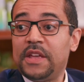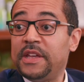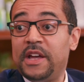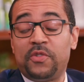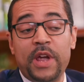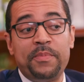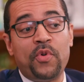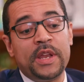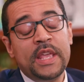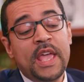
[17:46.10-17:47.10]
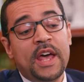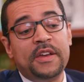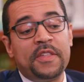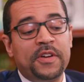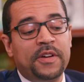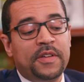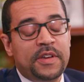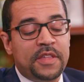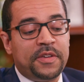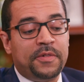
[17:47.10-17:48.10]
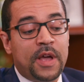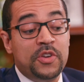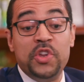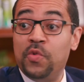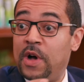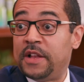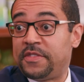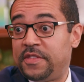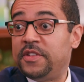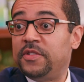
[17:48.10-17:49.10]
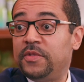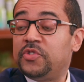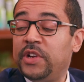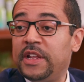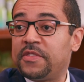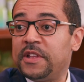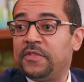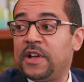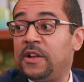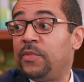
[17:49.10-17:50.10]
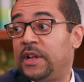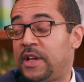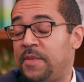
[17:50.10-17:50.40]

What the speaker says: Yeah, great point. Another nuance to treating skin of color when it